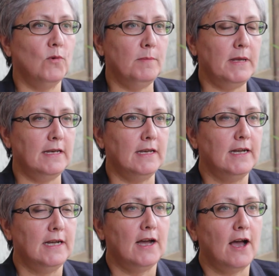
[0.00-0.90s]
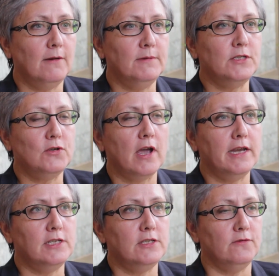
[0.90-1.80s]
woman, I was
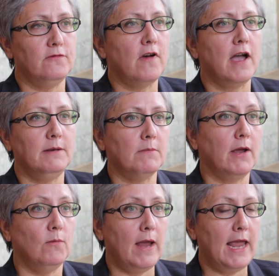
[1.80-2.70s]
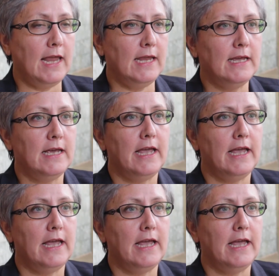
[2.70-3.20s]
trying to find my way